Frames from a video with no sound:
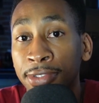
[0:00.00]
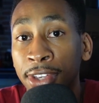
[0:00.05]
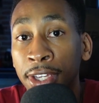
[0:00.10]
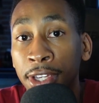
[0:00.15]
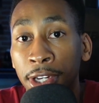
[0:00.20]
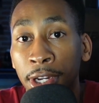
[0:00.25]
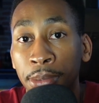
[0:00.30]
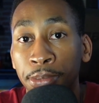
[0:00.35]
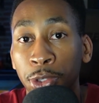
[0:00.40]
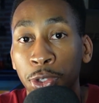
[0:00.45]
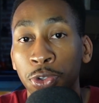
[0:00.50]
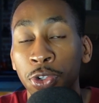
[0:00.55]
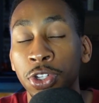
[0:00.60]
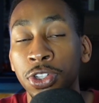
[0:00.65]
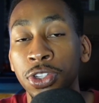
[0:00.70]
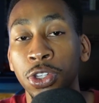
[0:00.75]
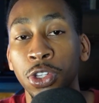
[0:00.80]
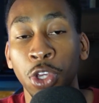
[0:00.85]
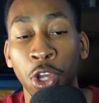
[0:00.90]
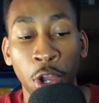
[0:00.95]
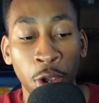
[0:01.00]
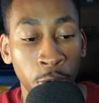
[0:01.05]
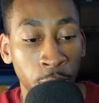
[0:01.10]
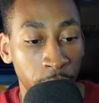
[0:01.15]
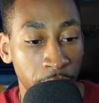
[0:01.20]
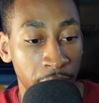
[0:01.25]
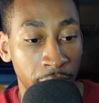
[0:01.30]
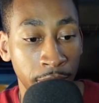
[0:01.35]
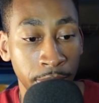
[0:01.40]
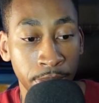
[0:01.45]
income. You just go
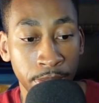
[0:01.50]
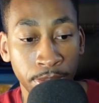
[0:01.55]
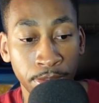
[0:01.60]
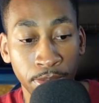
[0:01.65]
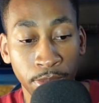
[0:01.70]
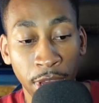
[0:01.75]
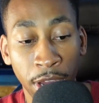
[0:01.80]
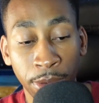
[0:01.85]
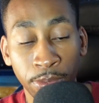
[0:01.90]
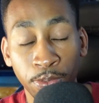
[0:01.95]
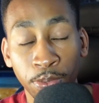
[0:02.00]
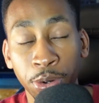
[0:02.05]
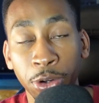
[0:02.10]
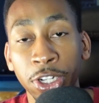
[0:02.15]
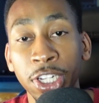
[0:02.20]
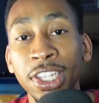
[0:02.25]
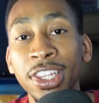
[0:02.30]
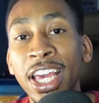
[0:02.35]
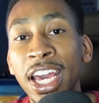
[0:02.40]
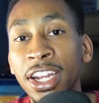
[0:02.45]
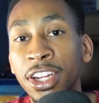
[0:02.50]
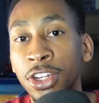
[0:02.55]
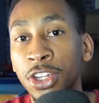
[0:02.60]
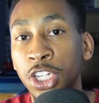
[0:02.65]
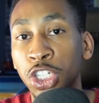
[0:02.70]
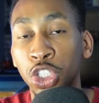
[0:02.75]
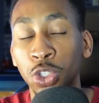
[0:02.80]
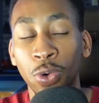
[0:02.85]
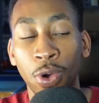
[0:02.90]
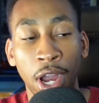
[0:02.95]
and put in that
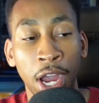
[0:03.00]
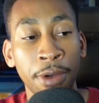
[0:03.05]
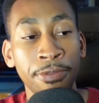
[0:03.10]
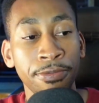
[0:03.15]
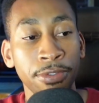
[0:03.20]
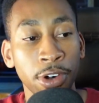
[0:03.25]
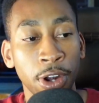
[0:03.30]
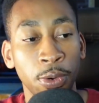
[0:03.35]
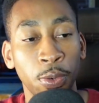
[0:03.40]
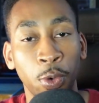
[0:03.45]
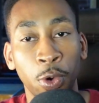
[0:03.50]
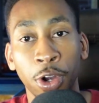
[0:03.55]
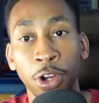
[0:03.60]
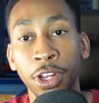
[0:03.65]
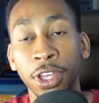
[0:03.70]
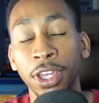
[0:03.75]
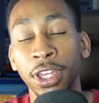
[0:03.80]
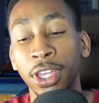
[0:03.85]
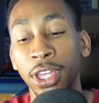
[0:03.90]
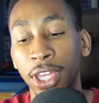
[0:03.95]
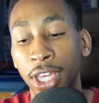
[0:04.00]
initial upfront work,